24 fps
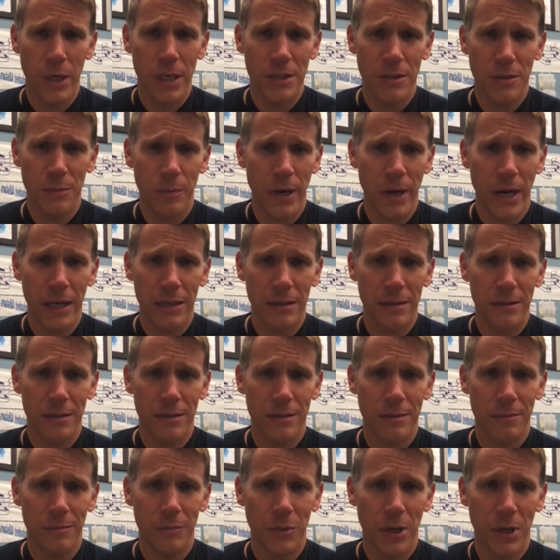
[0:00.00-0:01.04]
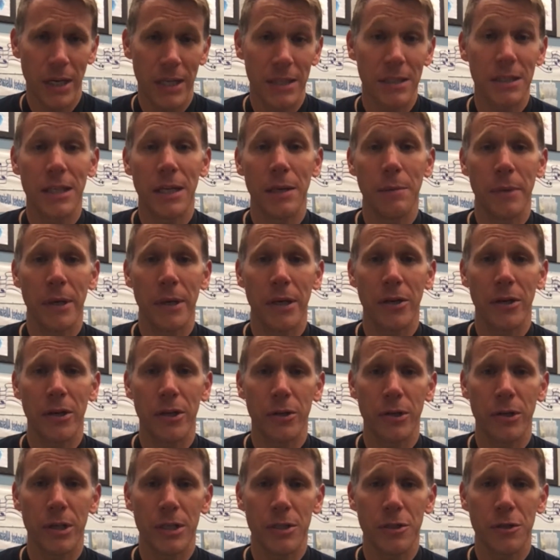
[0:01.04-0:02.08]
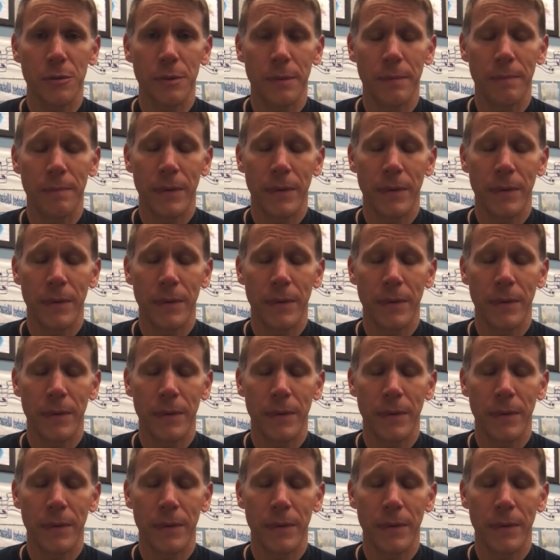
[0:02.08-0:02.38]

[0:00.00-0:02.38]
practice, okay, and to get better at your instrument.